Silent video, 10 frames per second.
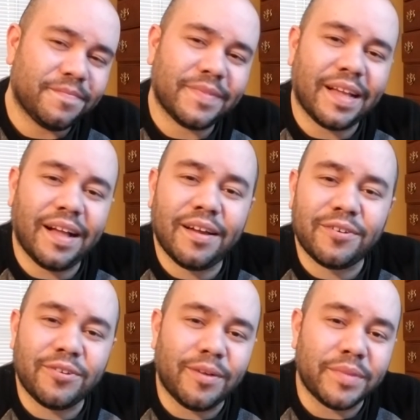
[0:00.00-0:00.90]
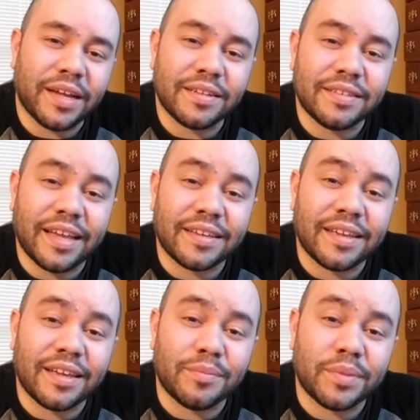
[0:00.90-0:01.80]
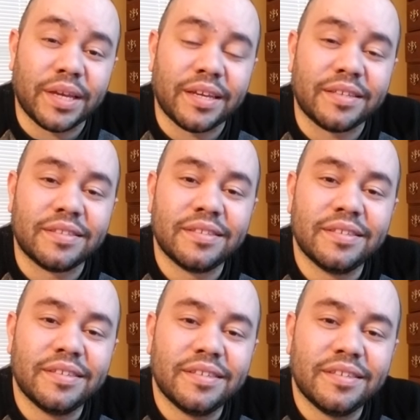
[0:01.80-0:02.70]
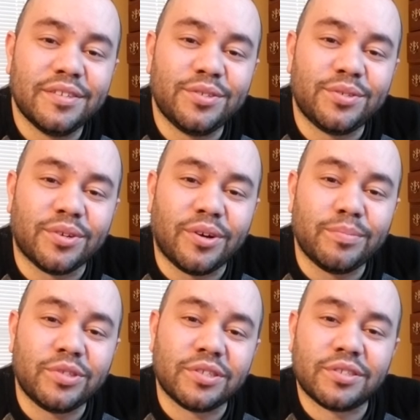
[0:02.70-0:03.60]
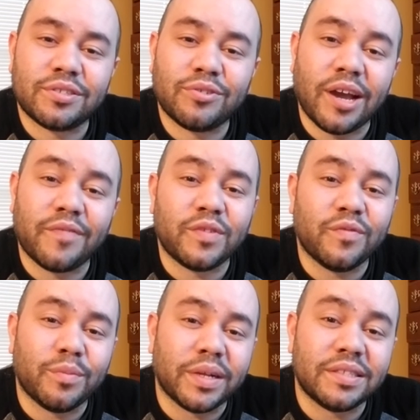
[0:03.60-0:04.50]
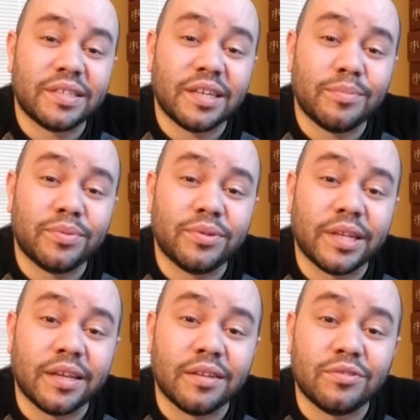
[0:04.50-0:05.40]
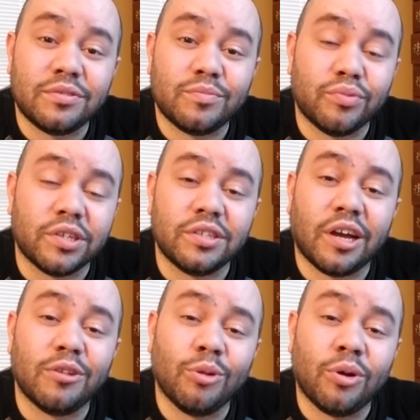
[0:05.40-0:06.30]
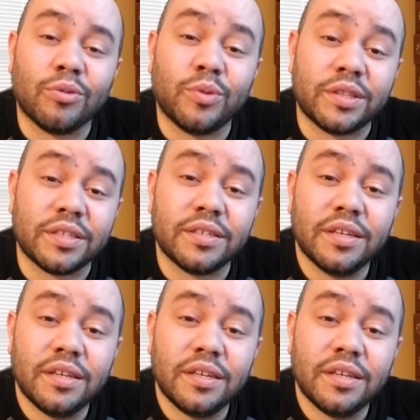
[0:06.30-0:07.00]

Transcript: I don't know. I'm not in that game, man. So I'm just crafting for my table and bringing y'all along with it.